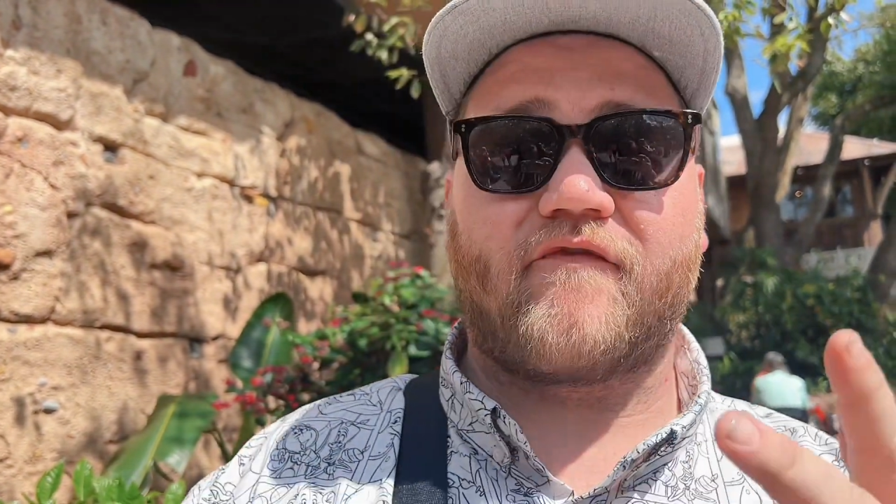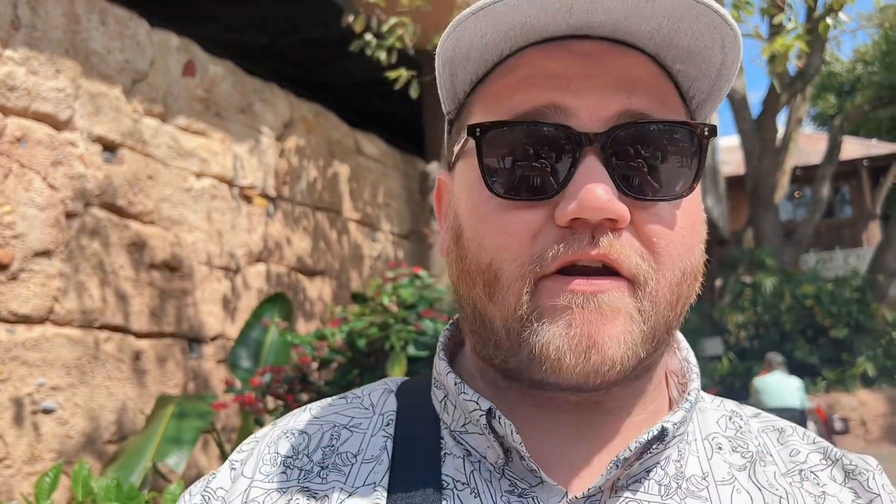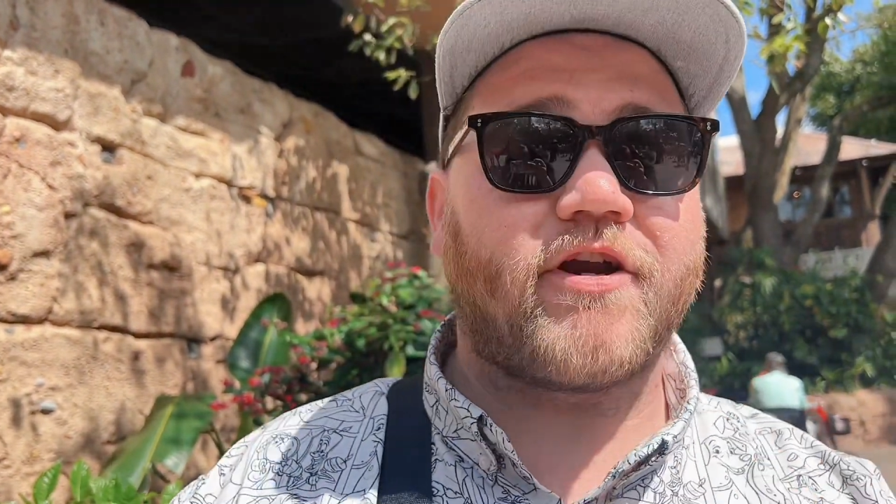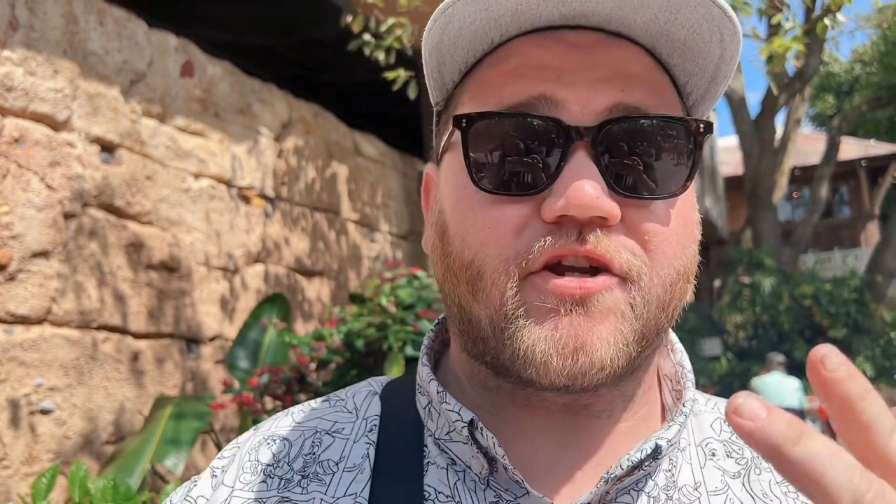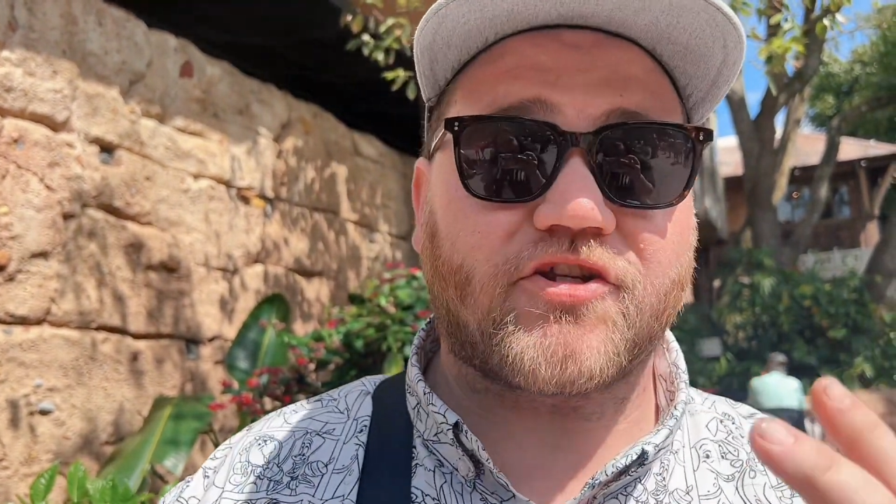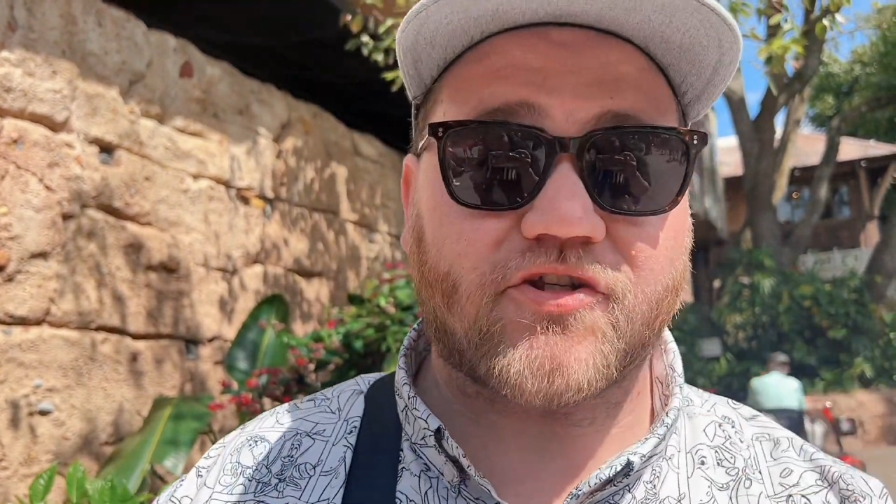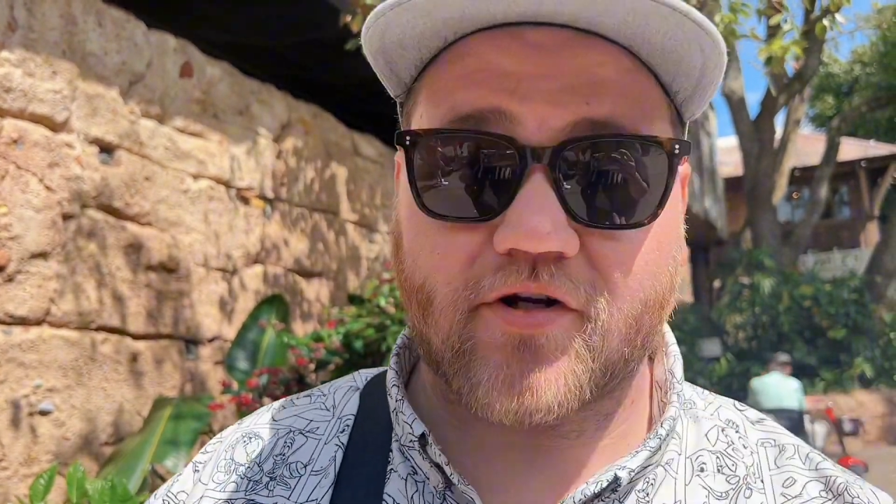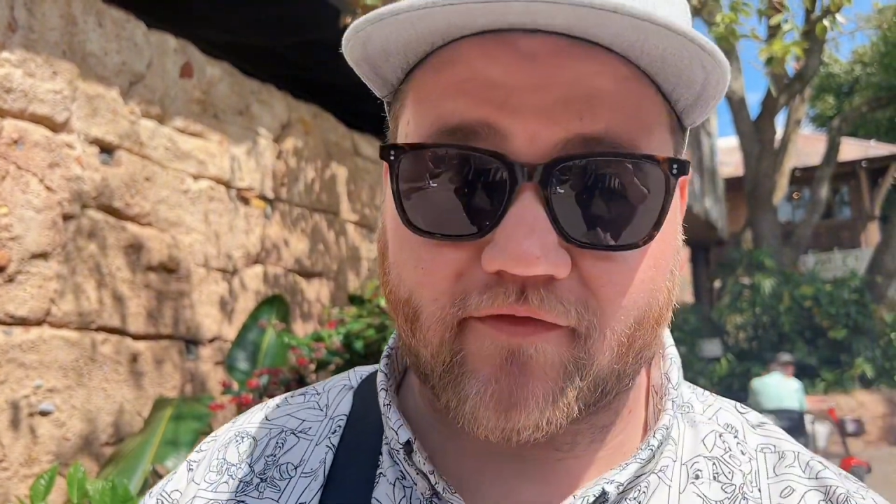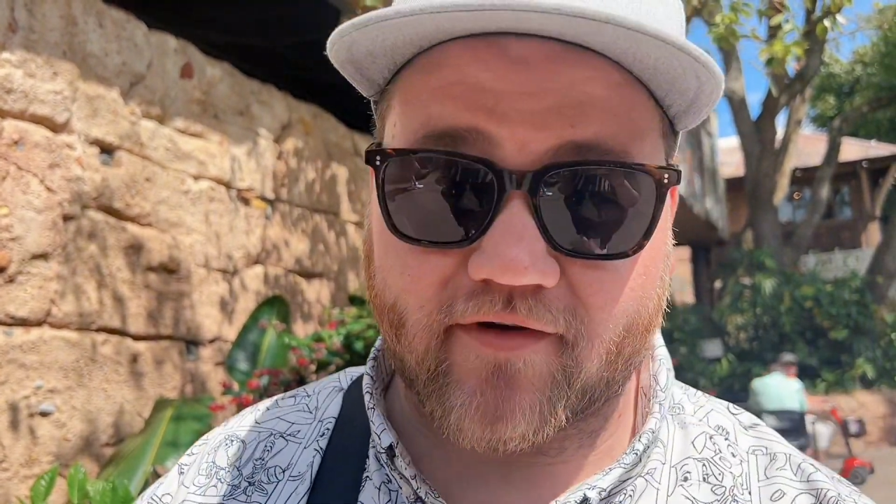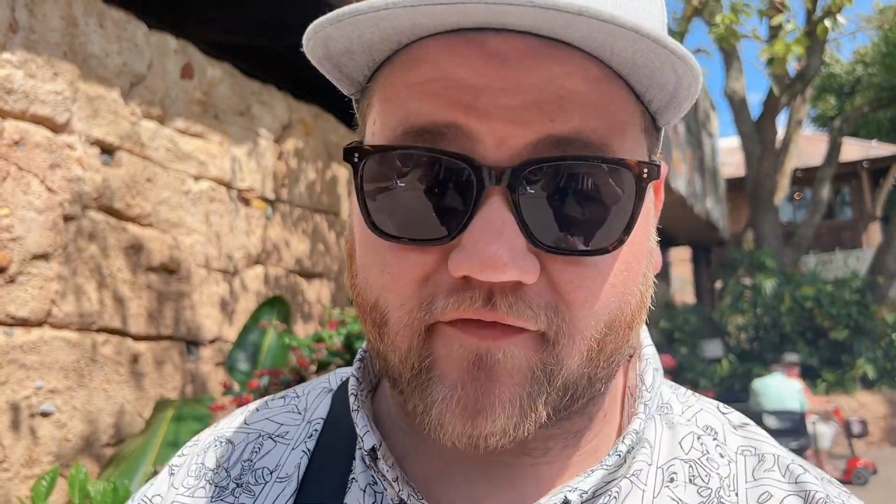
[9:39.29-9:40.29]
very
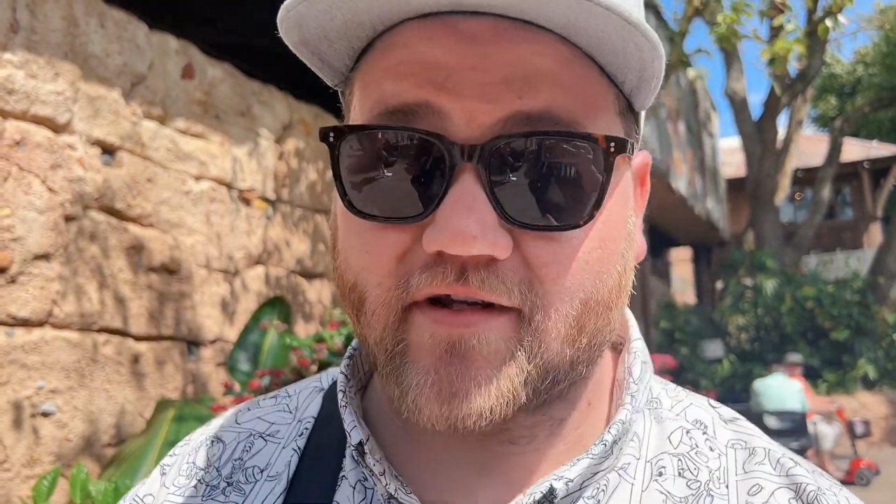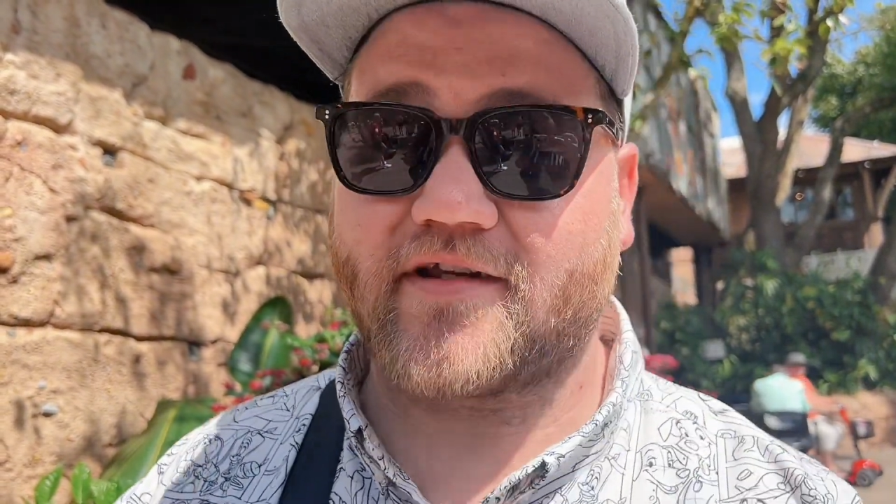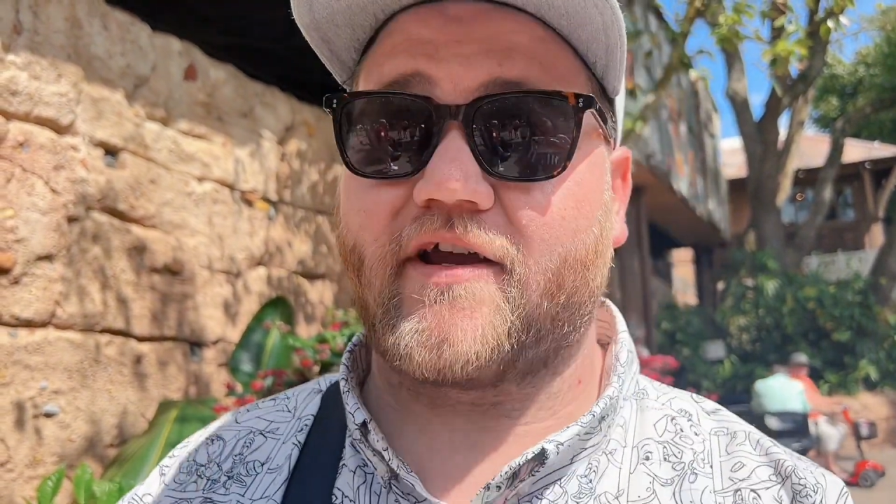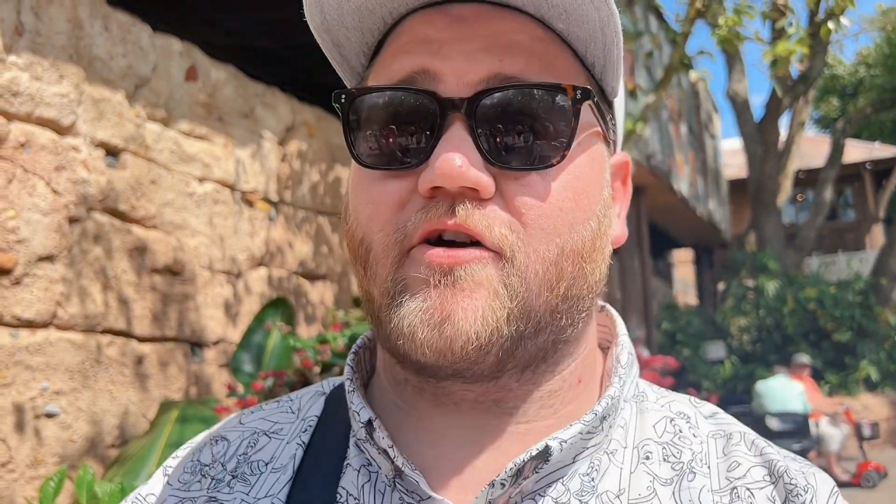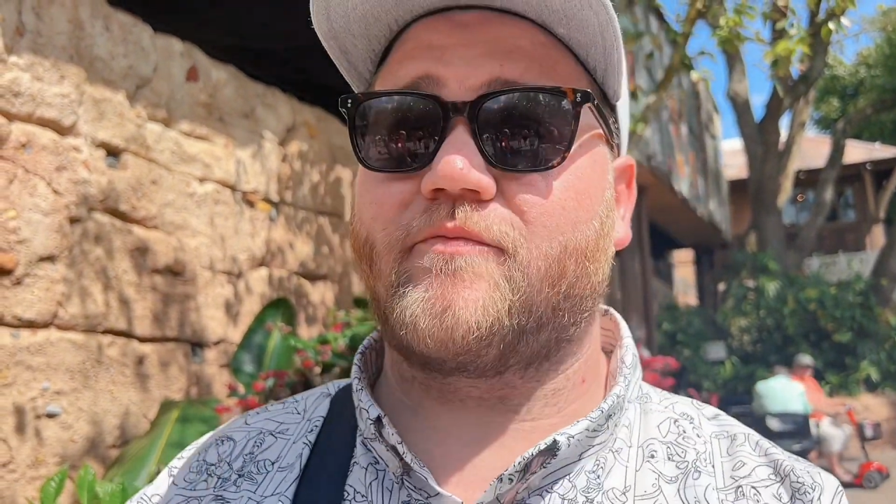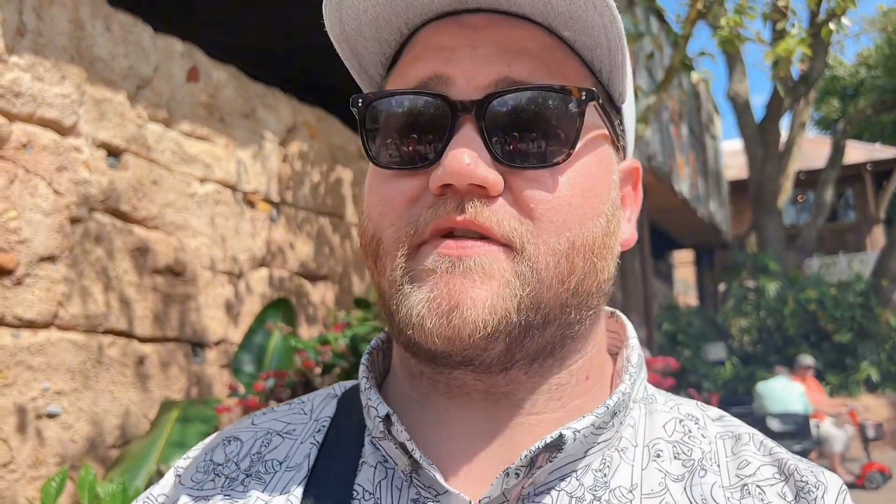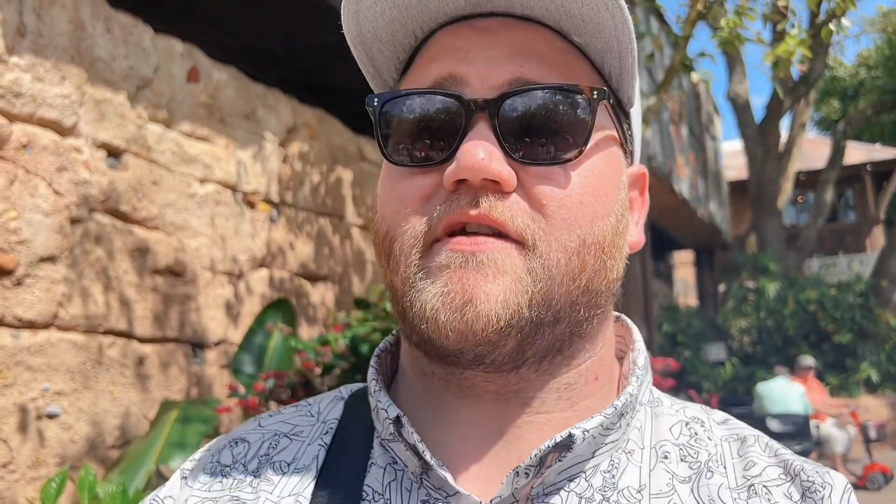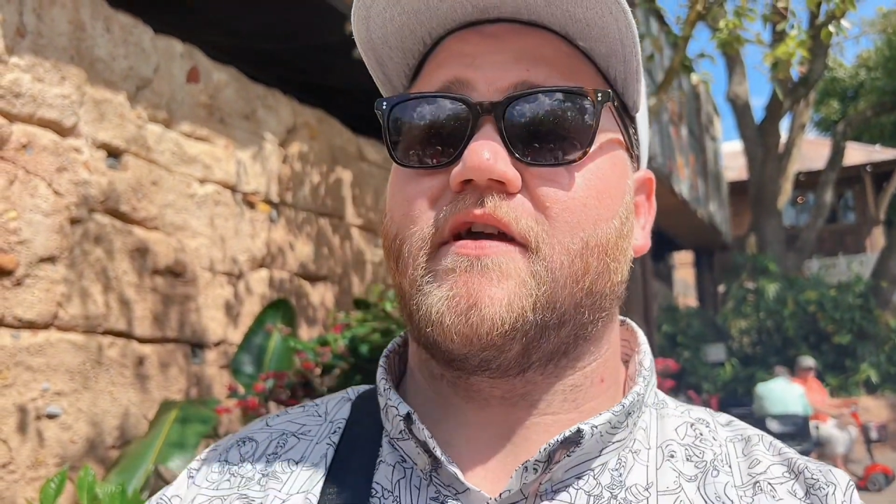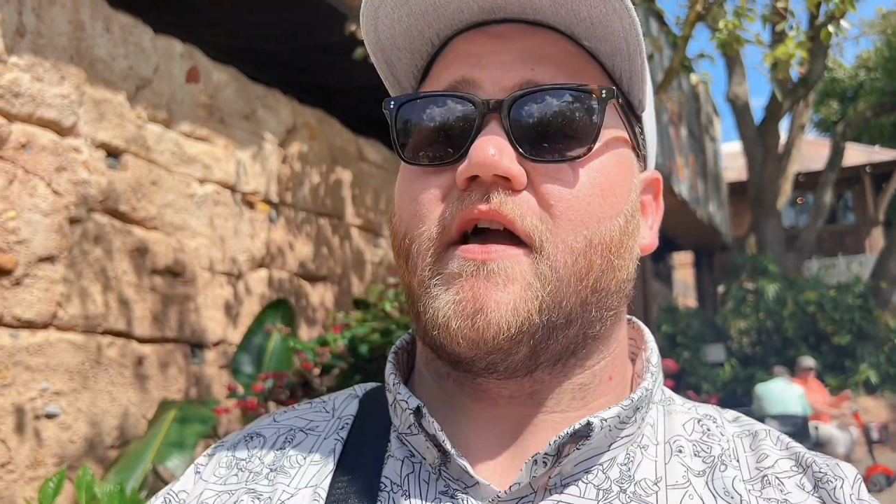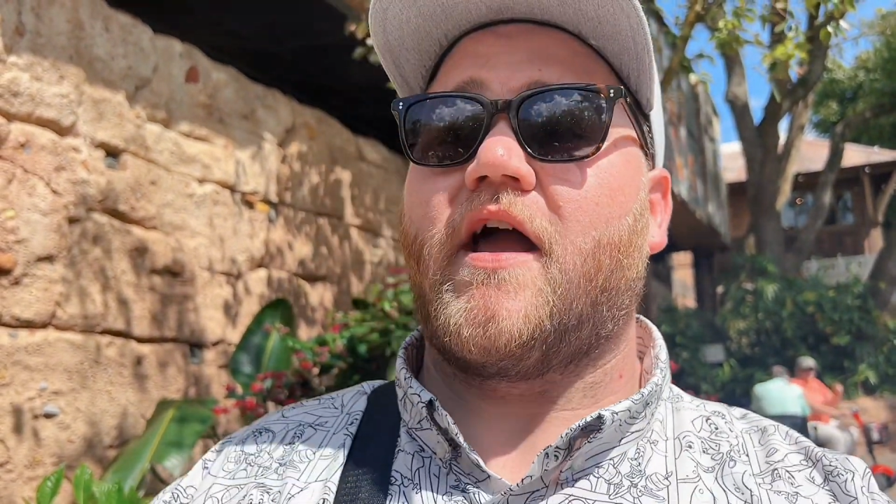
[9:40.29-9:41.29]
conservative because it helps
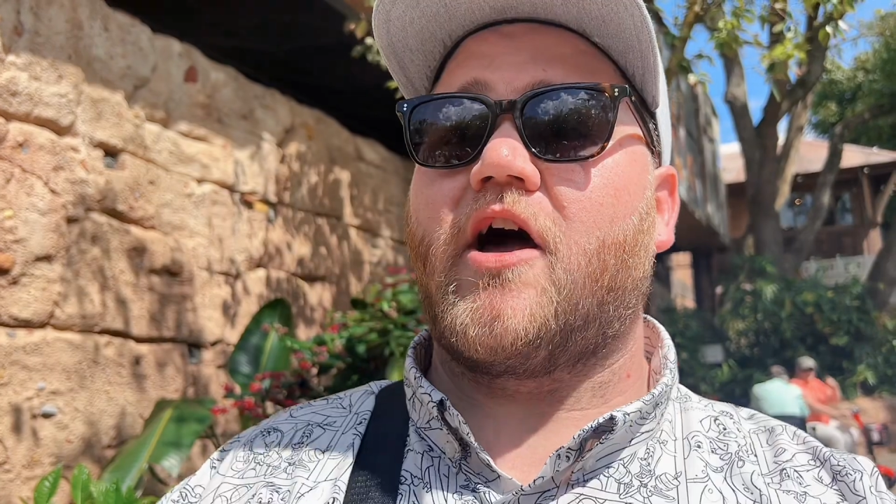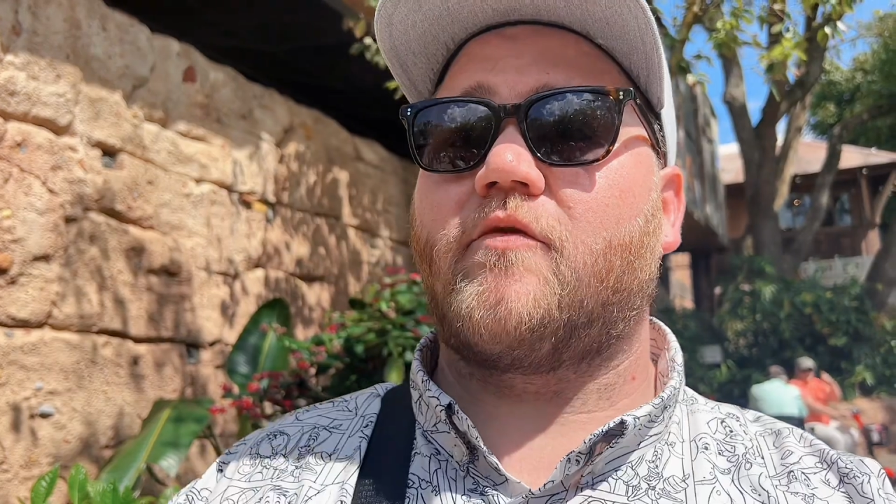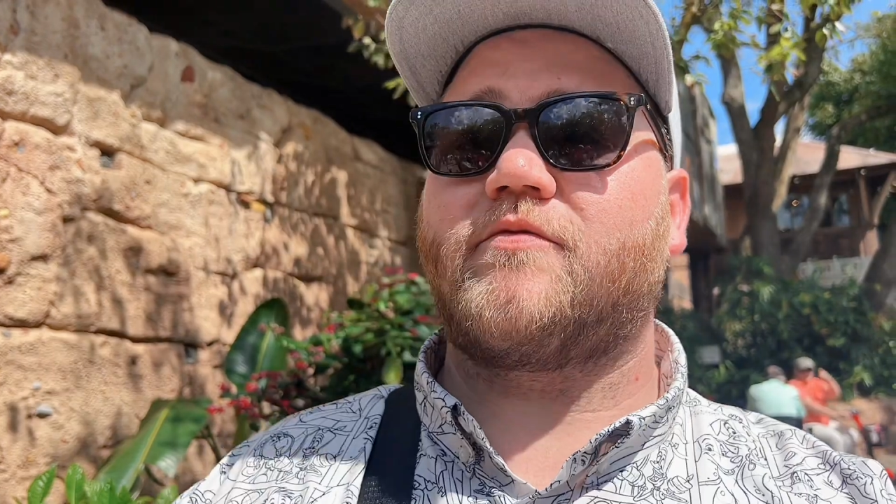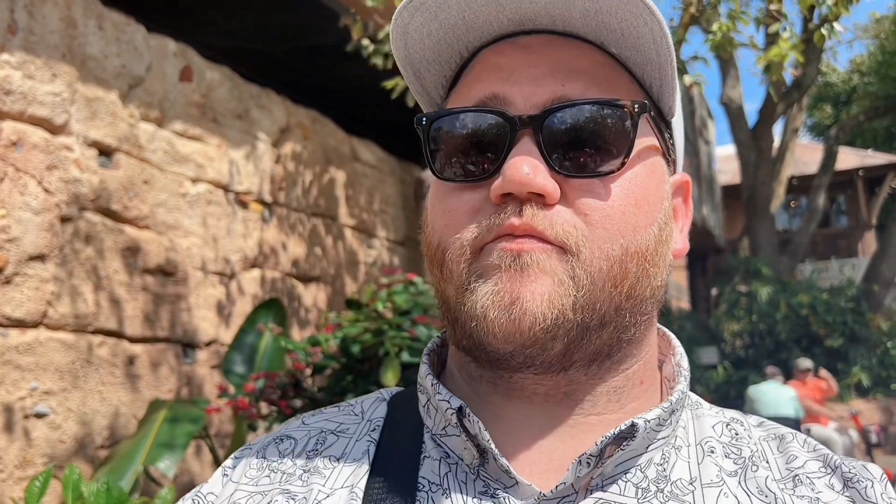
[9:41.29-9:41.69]
help